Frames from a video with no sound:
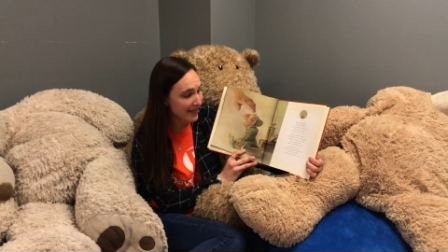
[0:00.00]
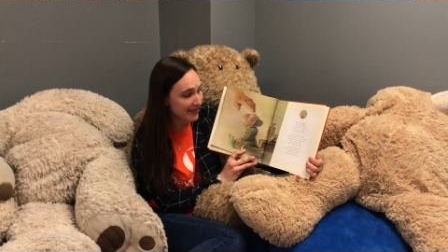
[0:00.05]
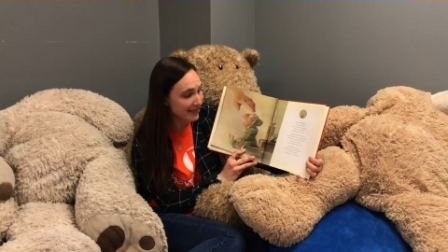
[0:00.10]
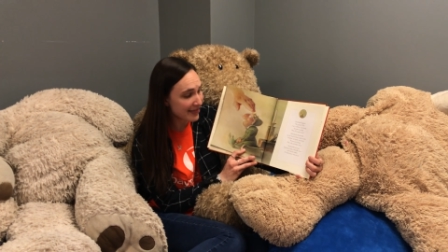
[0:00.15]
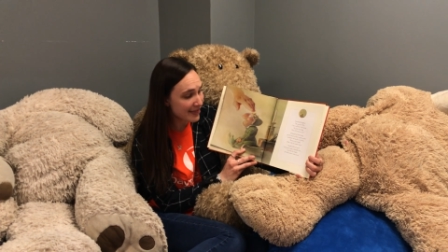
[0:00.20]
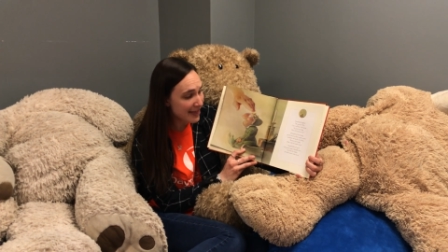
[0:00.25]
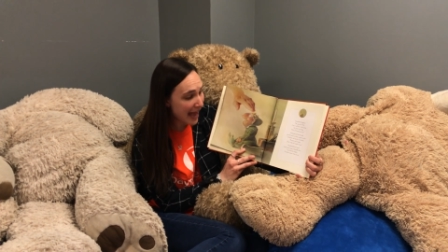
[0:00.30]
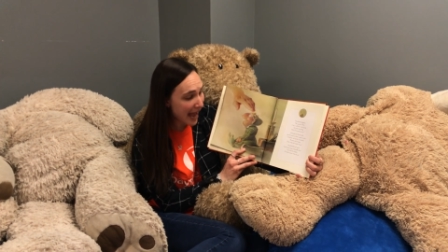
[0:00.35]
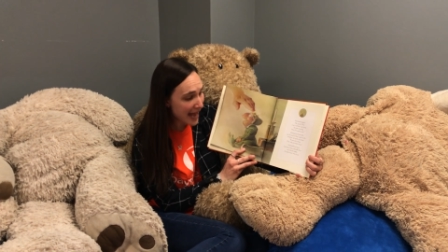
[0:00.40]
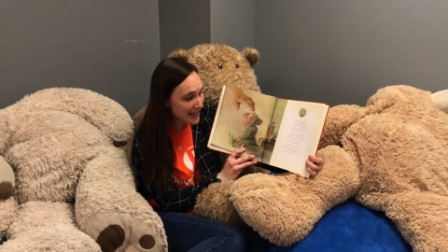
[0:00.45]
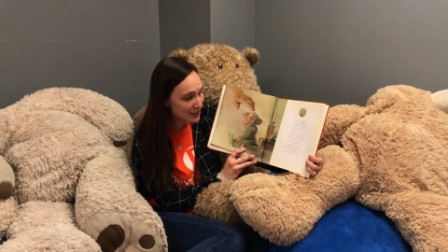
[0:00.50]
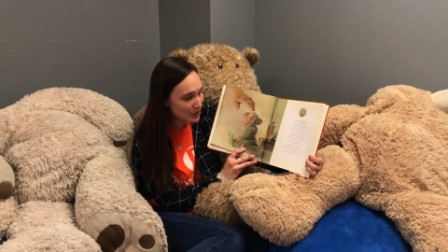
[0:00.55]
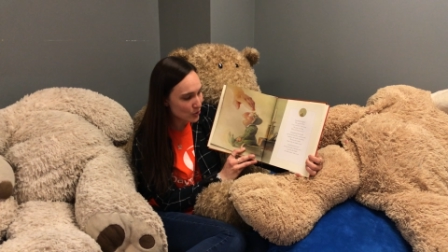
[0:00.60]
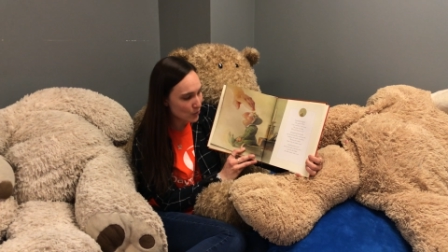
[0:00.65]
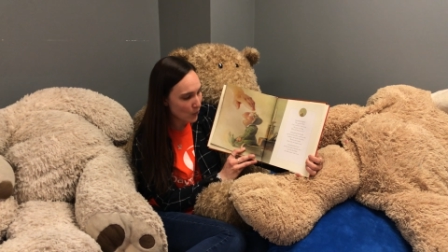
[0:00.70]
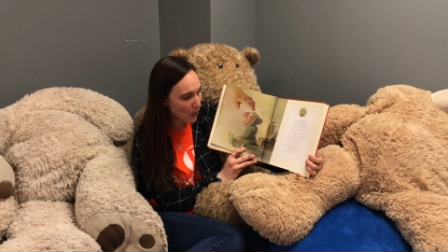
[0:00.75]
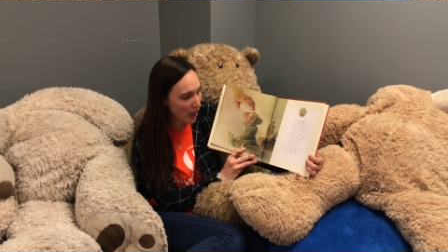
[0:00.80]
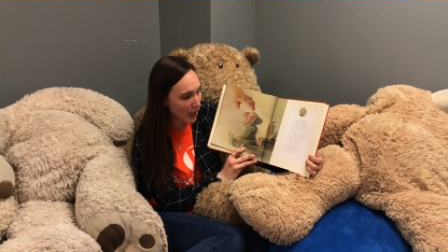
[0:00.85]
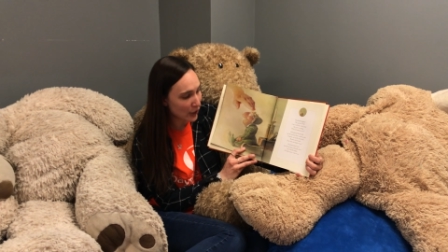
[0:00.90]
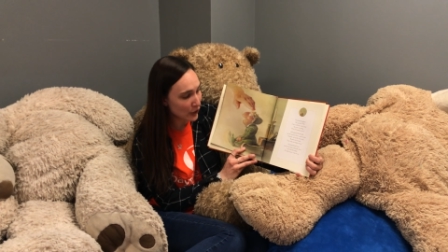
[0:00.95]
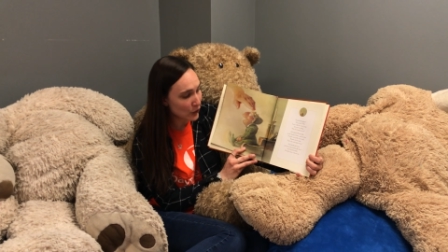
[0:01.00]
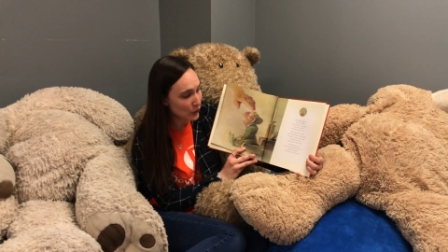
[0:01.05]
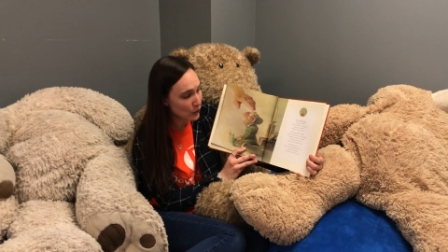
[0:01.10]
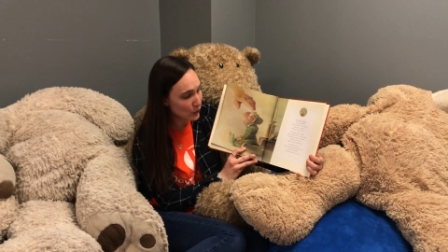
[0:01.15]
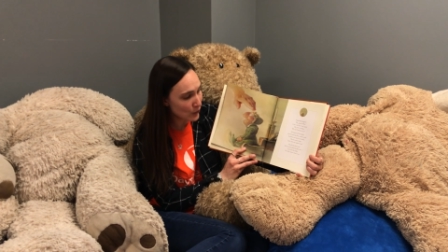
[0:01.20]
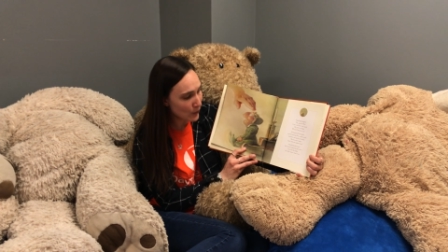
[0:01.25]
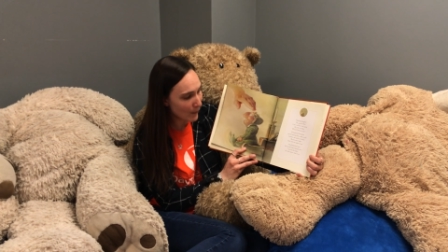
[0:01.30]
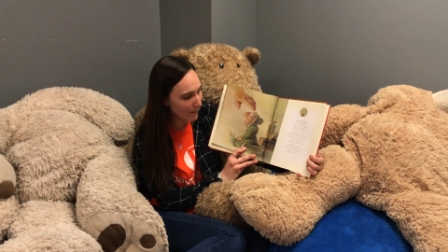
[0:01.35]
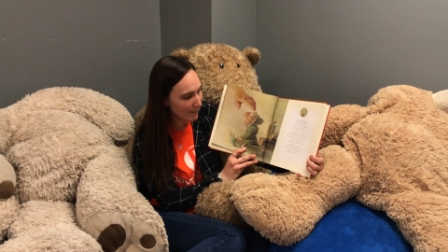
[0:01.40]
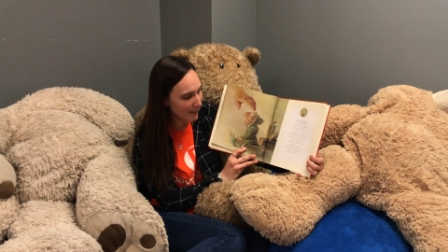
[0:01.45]
That's why
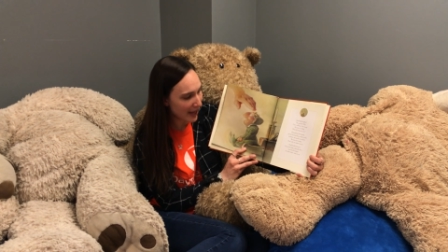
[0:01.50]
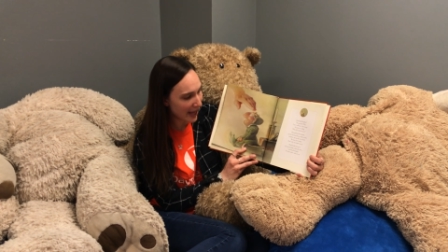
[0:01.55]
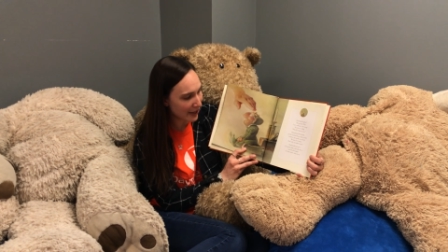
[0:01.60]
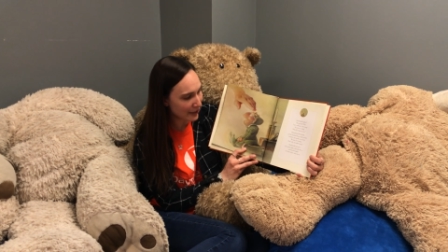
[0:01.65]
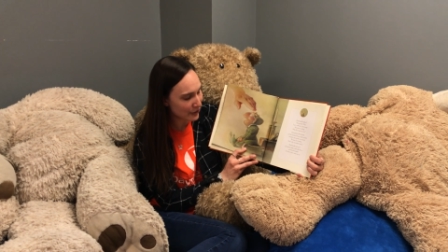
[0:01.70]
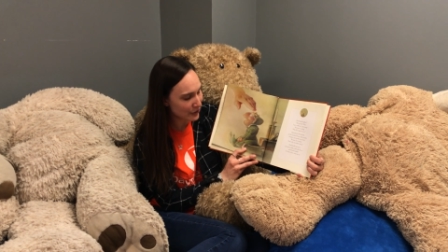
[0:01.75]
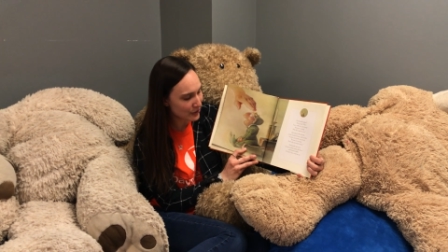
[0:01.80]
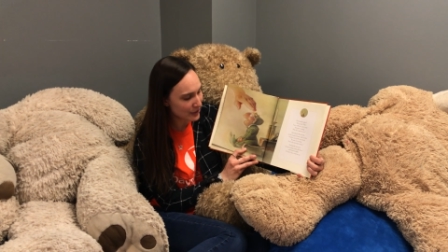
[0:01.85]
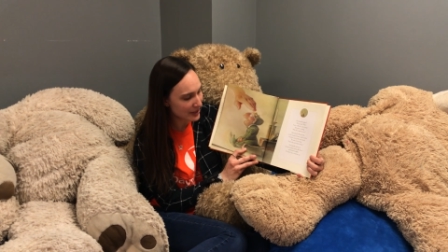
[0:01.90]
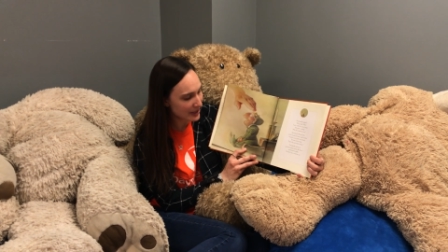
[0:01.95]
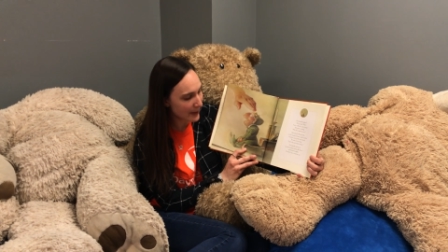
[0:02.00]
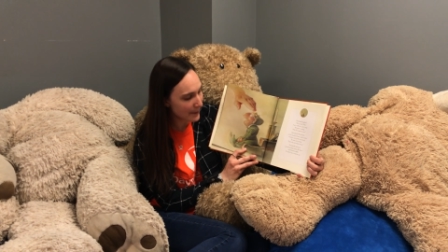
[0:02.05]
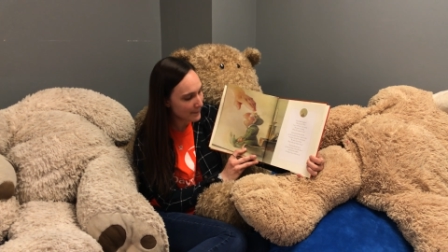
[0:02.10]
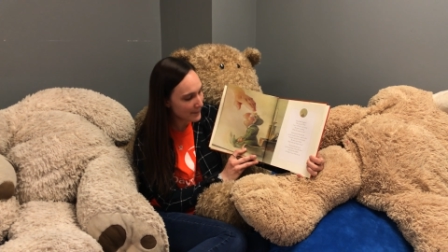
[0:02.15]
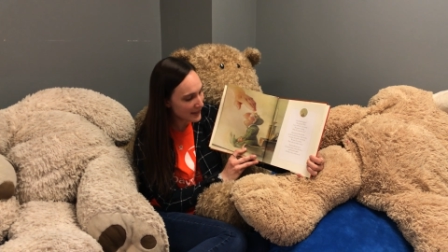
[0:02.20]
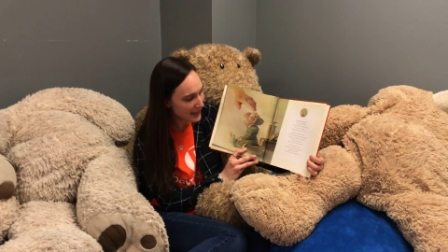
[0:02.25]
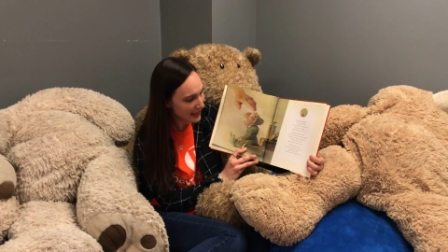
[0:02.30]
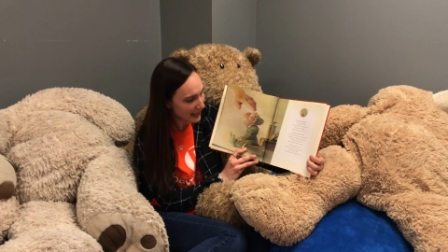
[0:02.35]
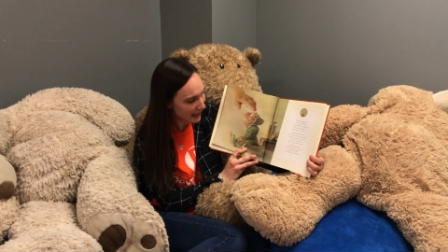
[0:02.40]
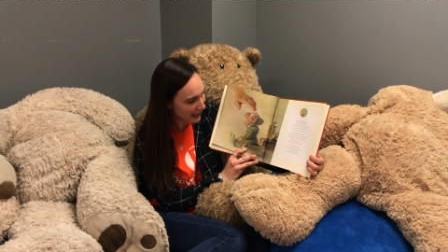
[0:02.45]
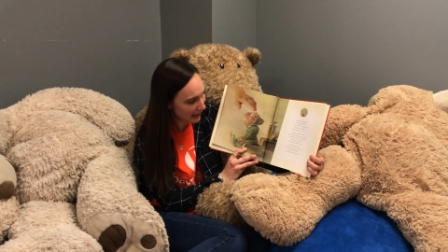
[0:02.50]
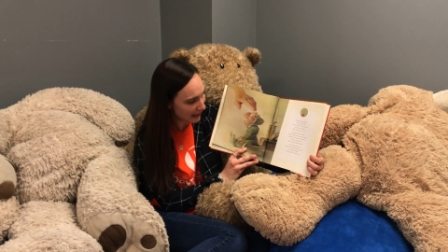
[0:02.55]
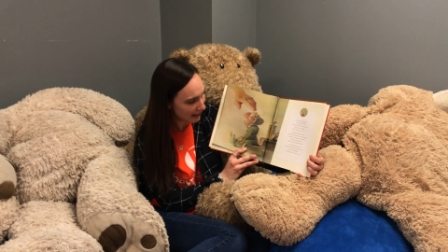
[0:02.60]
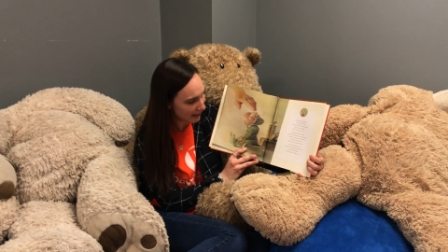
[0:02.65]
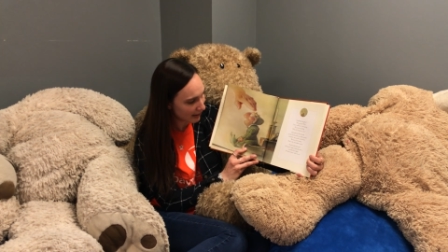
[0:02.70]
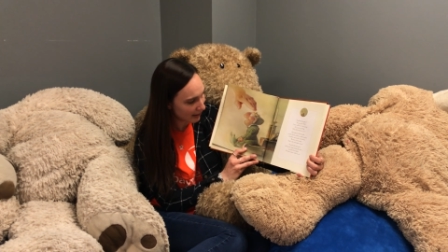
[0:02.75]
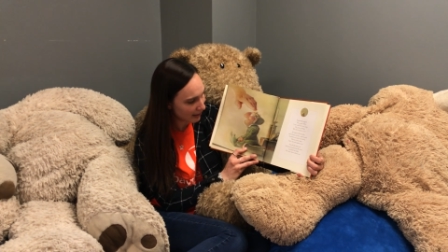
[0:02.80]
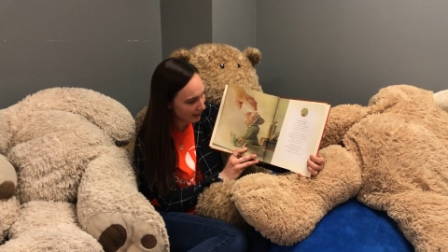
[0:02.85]
you matter to me."